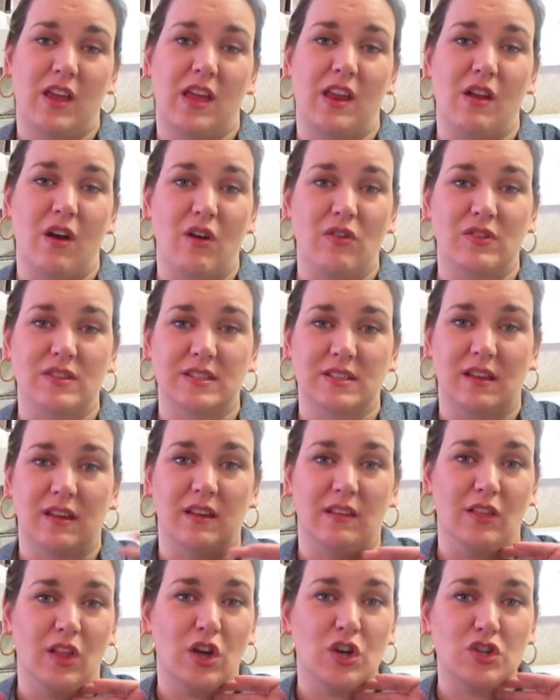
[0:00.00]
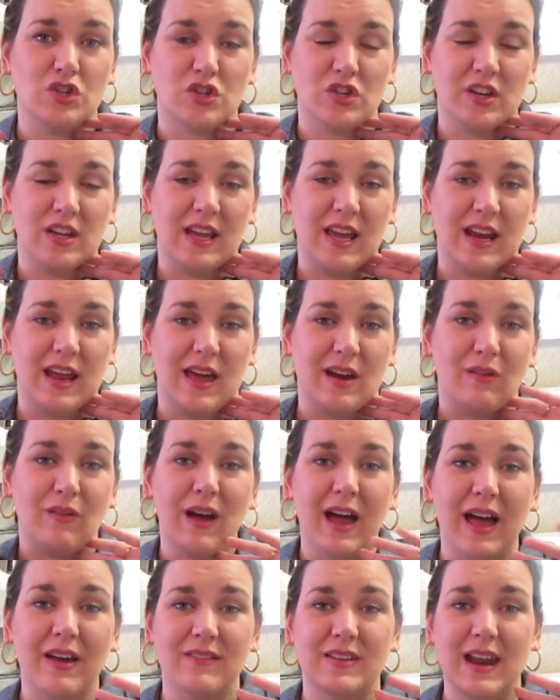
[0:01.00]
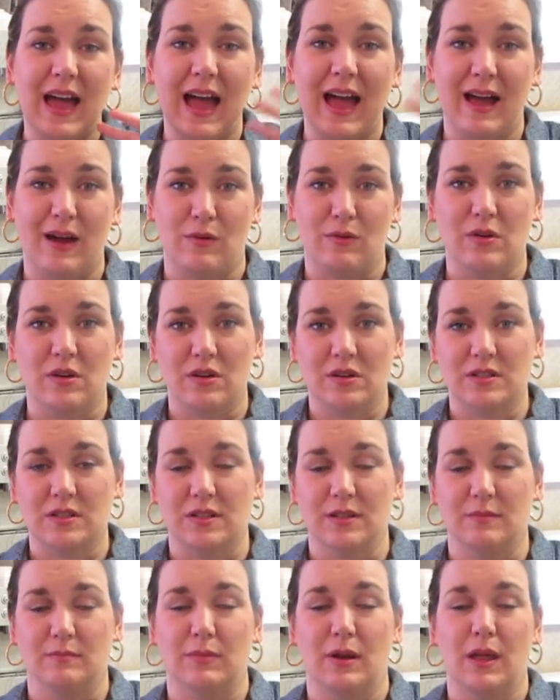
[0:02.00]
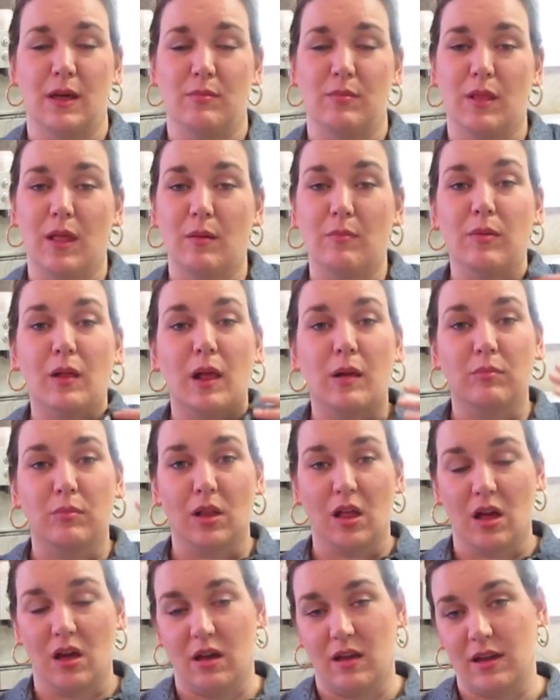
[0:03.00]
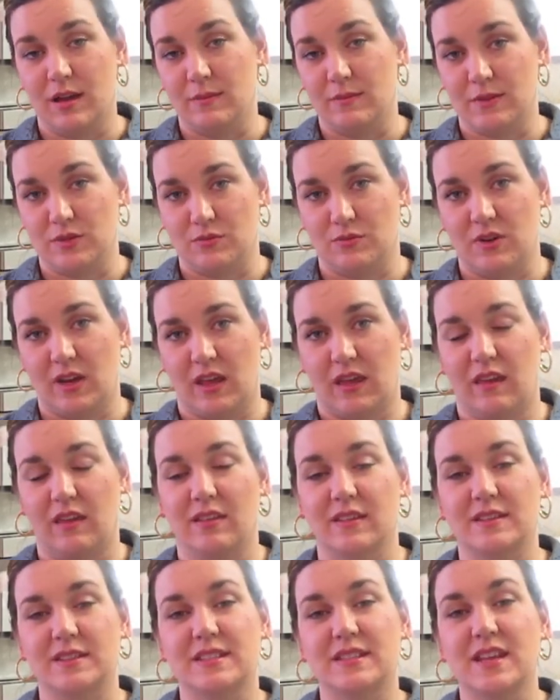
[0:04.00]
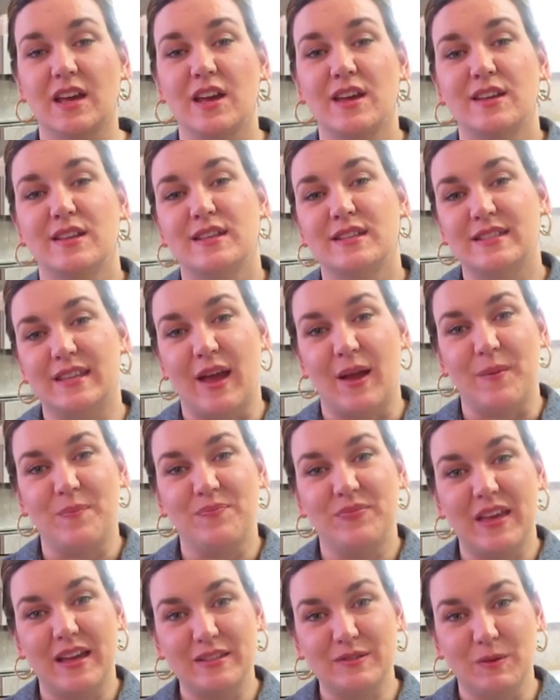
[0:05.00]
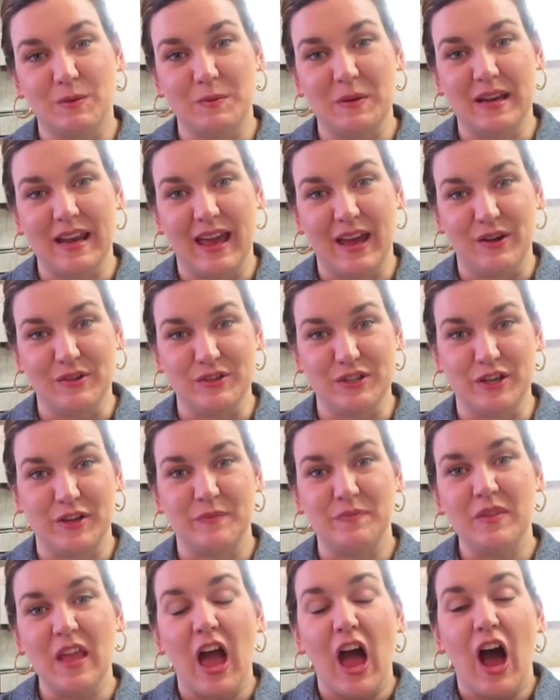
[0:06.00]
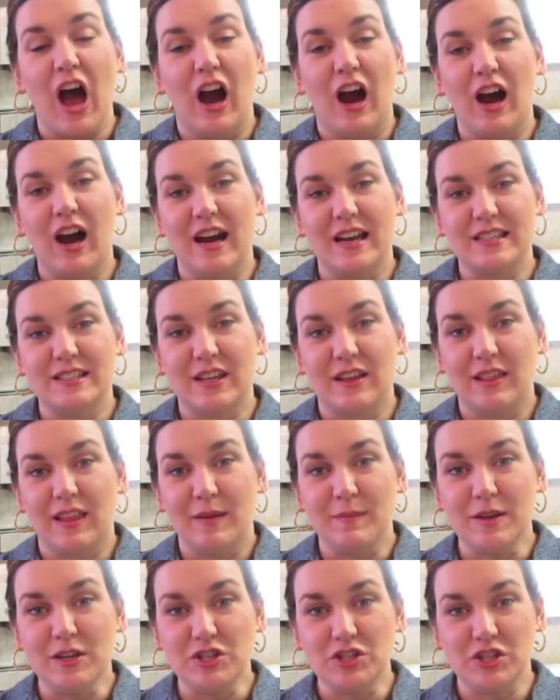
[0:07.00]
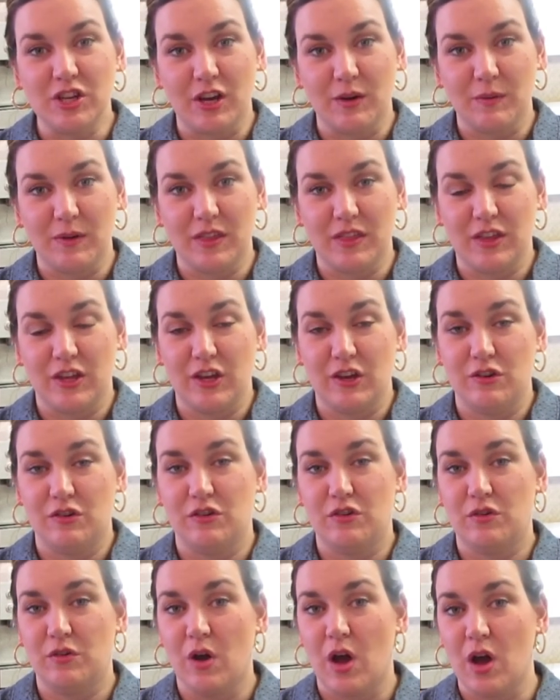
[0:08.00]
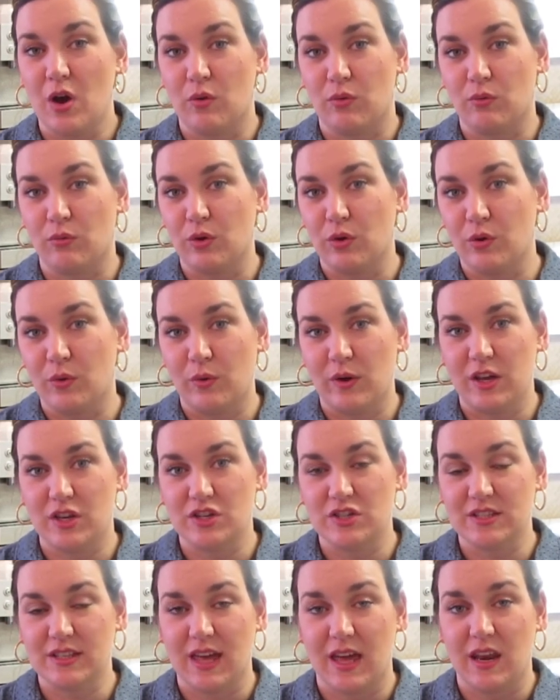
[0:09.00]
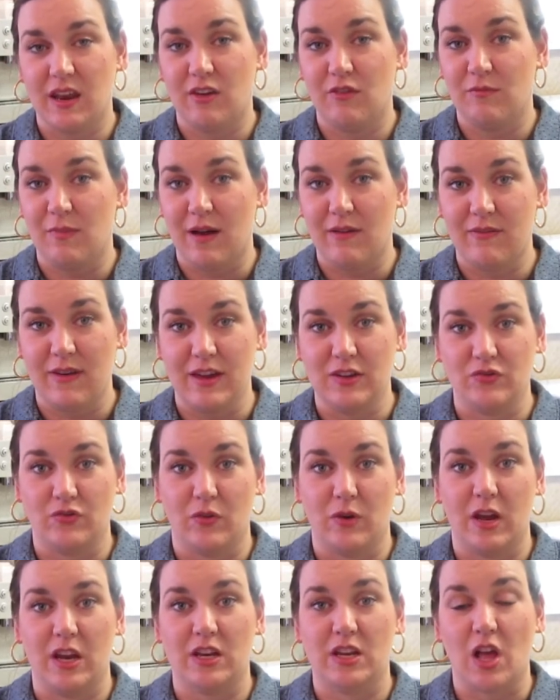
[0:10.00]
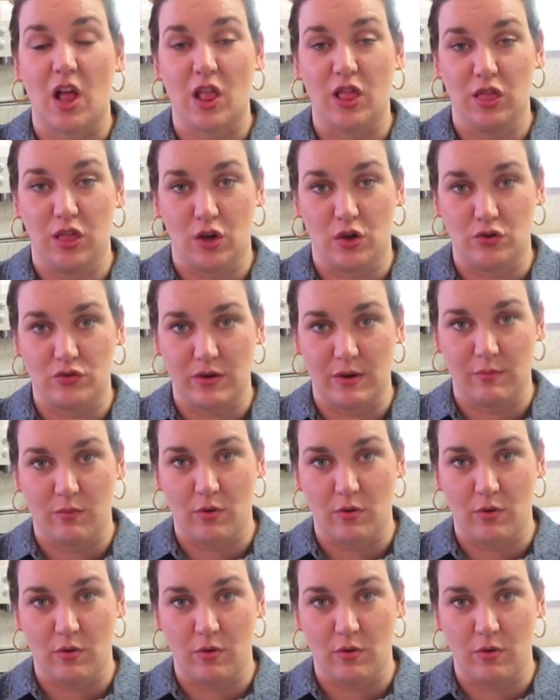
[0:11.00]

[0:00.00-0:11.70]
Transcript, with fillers: in all this clean laundry and I don't have an hour to blah, blah, blah, blah. It was ridiculous. So that's what we now do. All right, so let me share with you real quick just kind of my favorite laundry